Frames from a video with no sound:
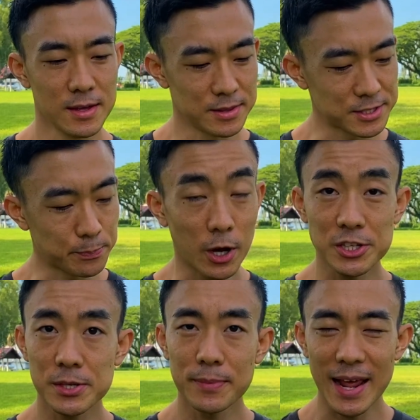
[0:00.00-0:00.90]
This
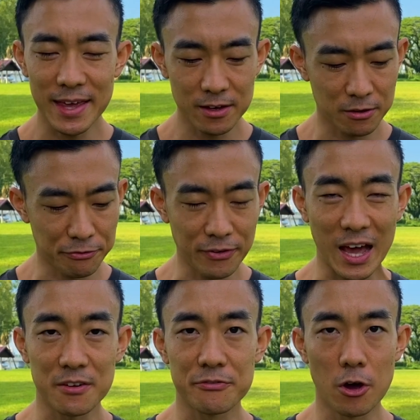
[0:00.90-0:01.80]
bottom layer of
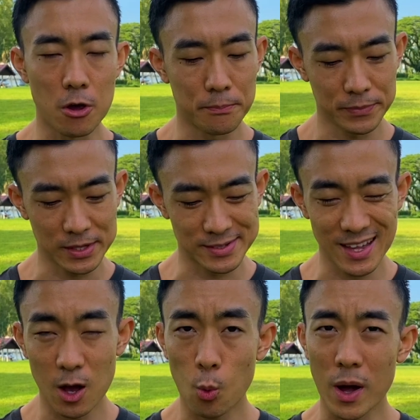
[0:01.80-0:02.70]
FlyteFoam is
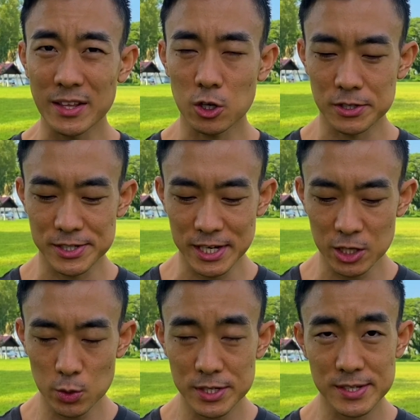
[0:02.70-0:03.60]
now one
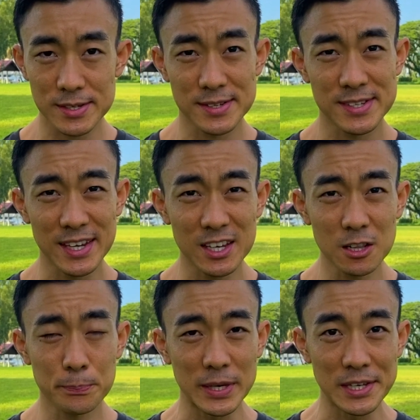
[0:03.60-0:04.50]
continuous
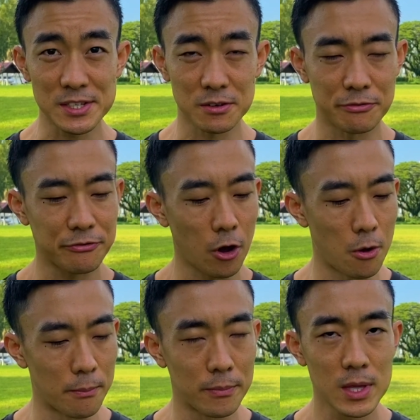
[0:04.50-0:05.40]
single piece of foam,